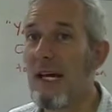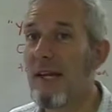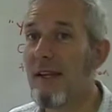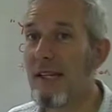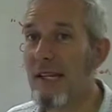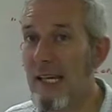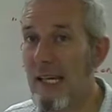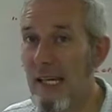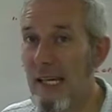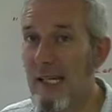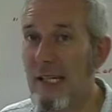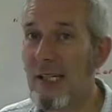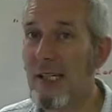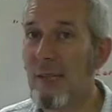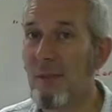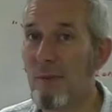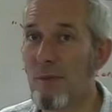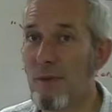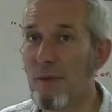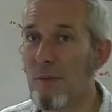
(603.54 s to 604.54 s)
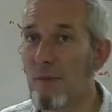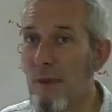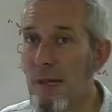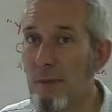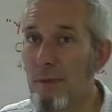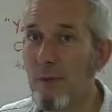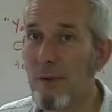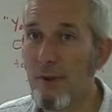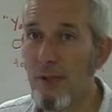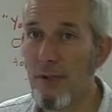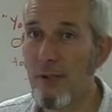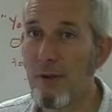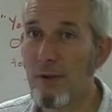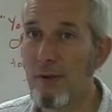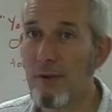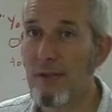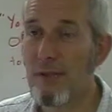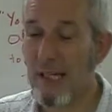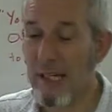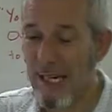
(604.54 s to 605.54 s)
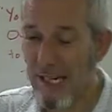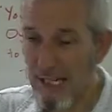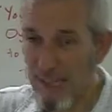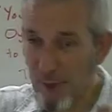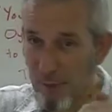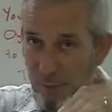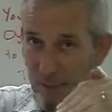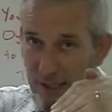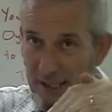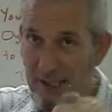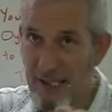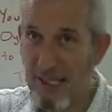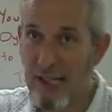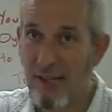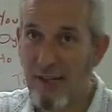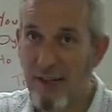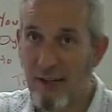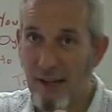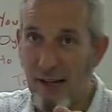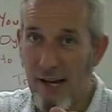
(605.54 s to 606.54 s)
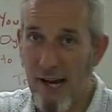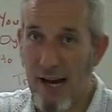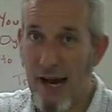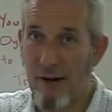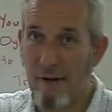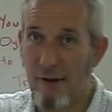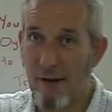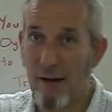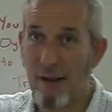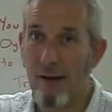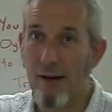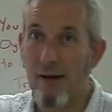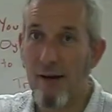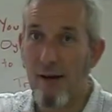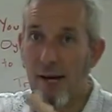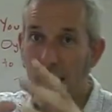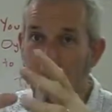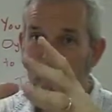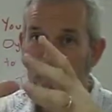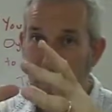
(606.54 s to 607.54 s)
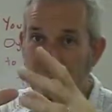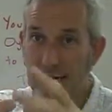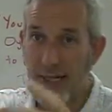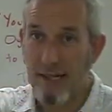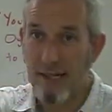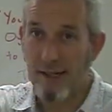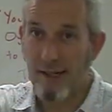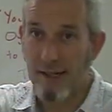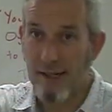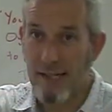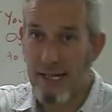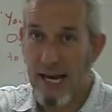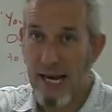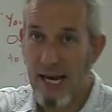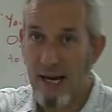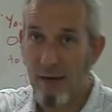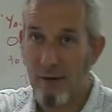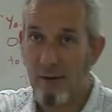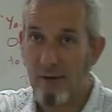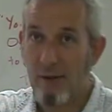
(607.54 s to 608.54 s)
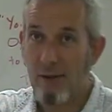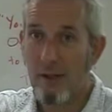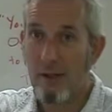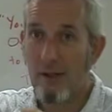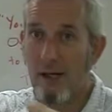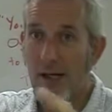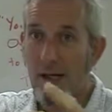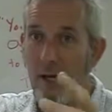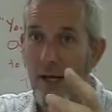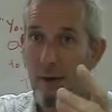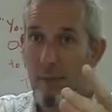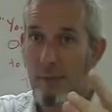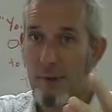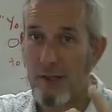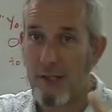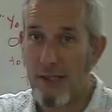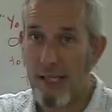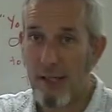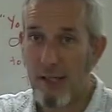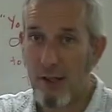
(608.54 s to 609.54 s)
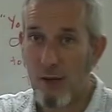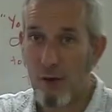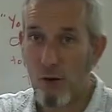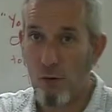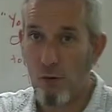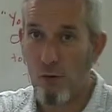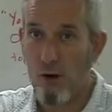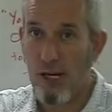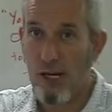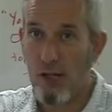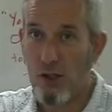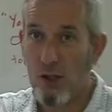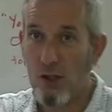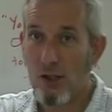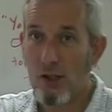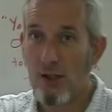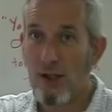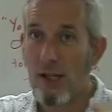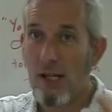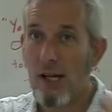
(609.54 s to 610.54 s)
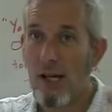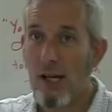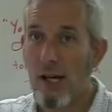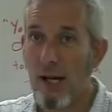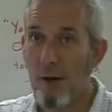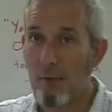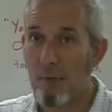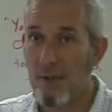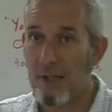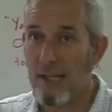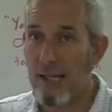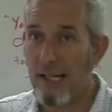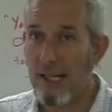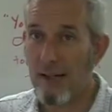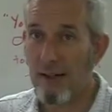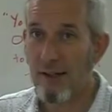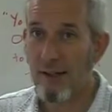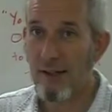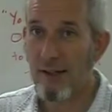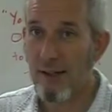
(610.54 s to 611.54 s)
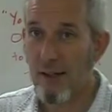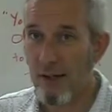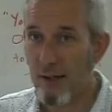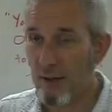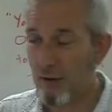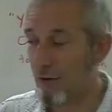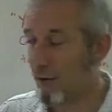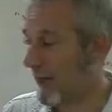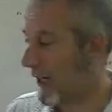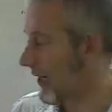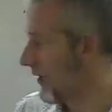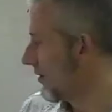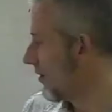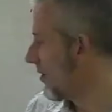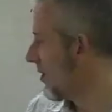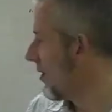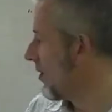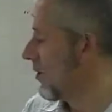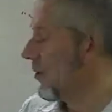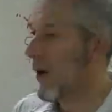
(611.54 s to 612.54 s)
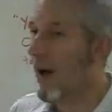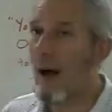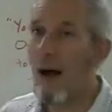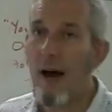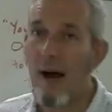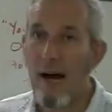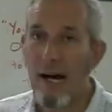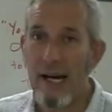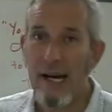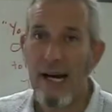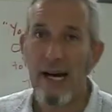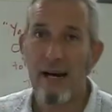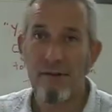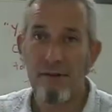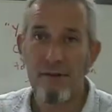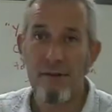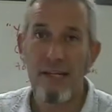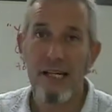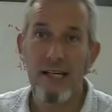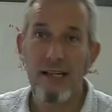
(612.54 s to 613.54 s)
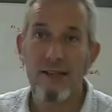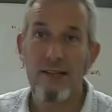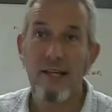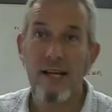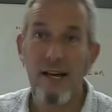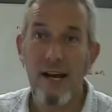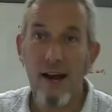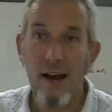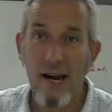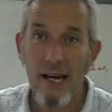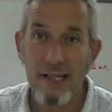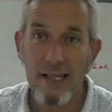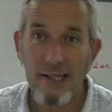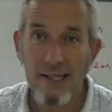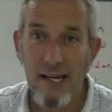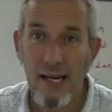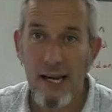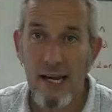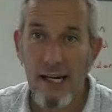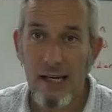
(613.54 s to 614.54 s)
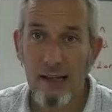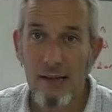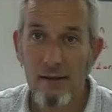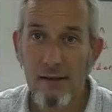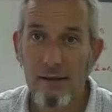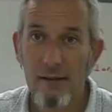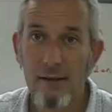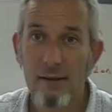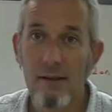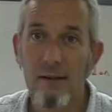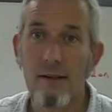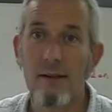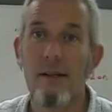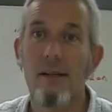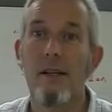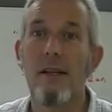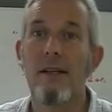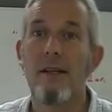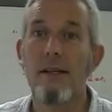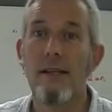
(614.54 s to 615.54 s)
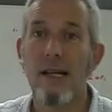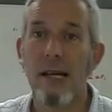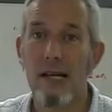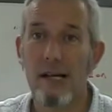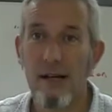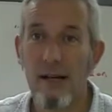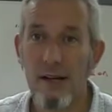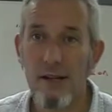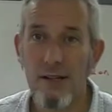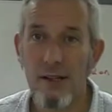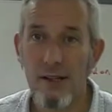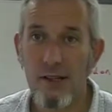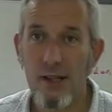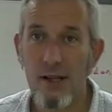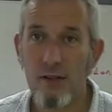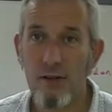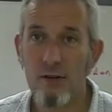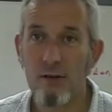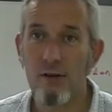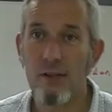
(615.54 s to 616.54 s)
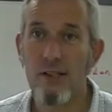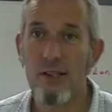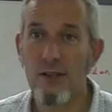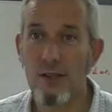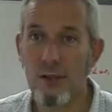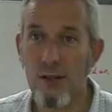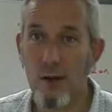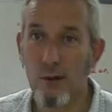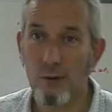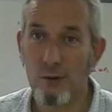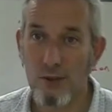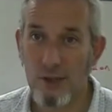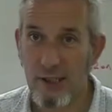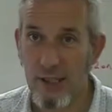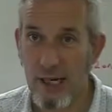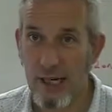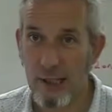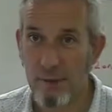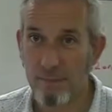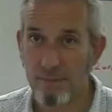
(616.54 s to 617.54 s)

and the idioms people use in a particular area, a particular town, a particular region, a particular country. I have things that I say that other countries don't say.